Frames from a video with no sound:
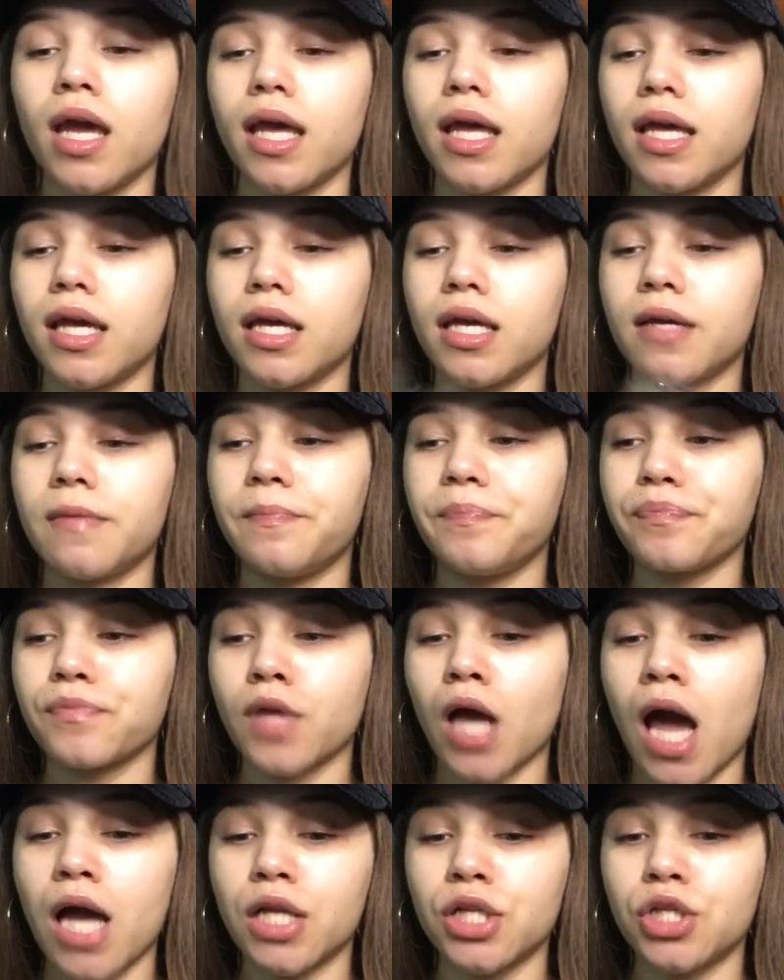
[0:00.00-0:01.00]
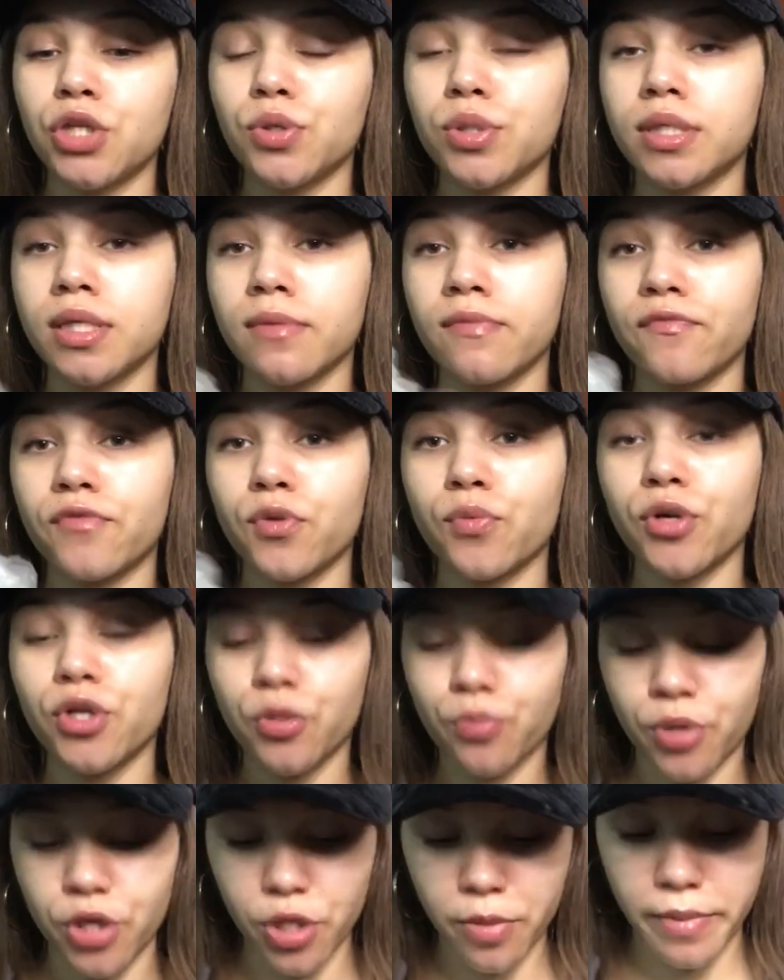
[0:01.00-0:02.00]
And I just use them for when
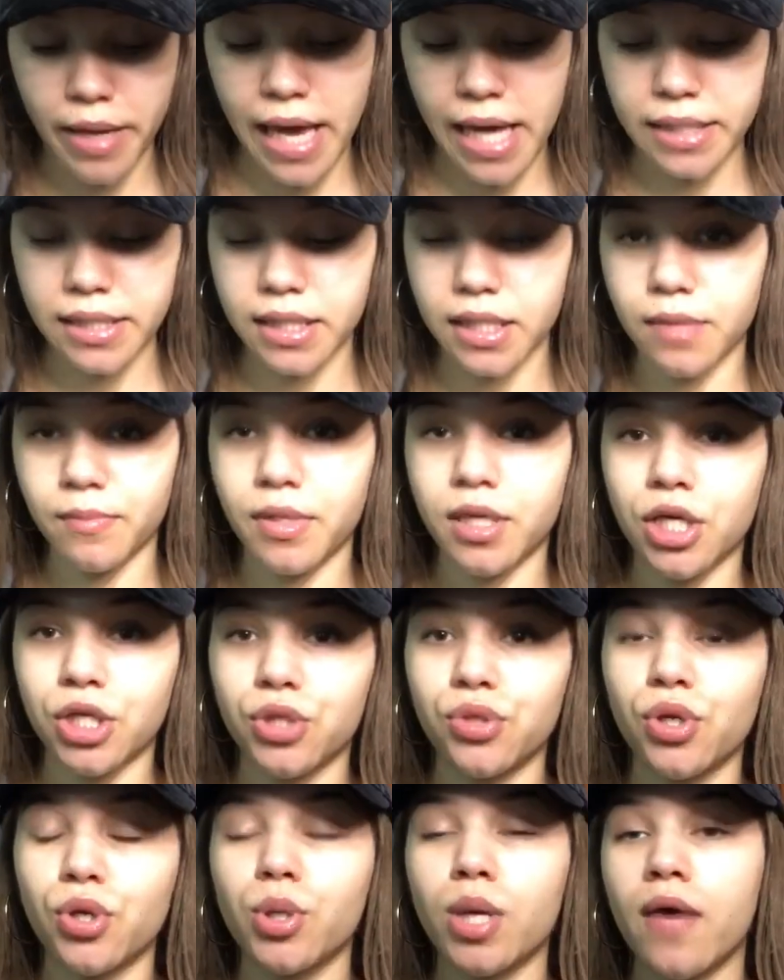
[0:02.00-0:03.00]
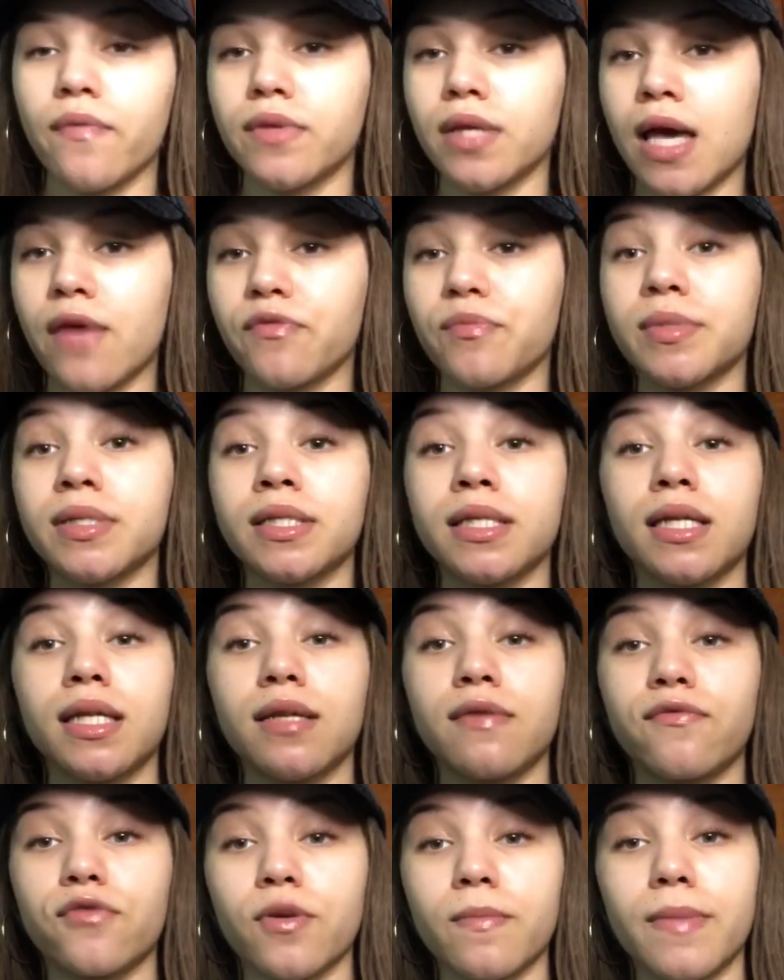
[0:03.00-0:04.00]
you put your mask in, because you know you have to have them sit
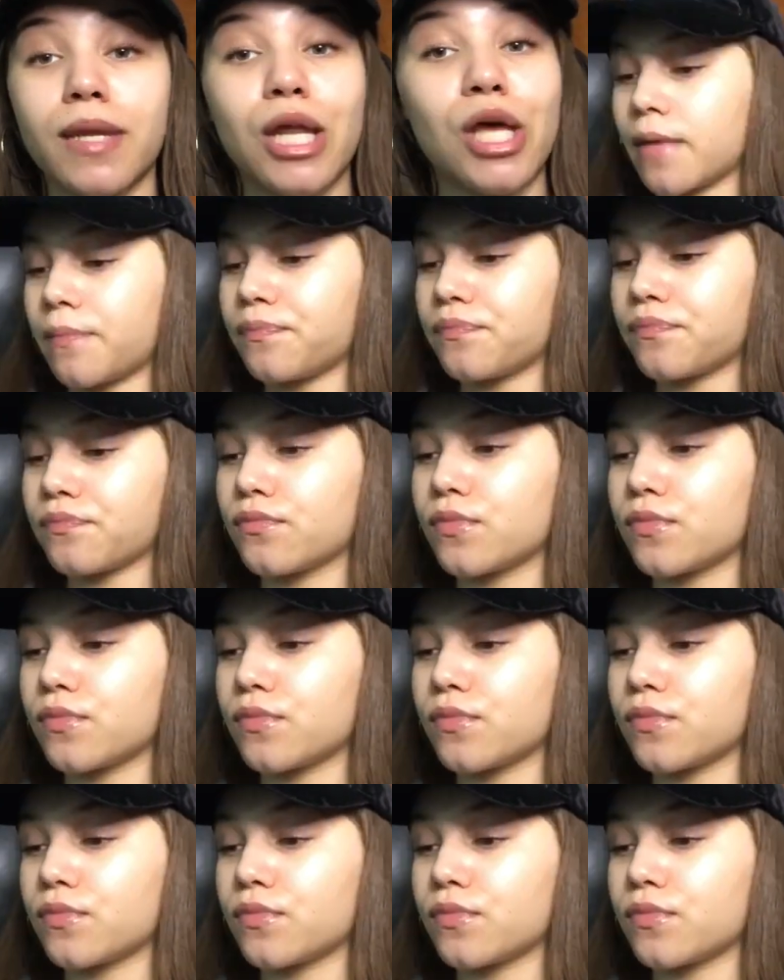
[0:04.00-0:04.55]
in for a minute,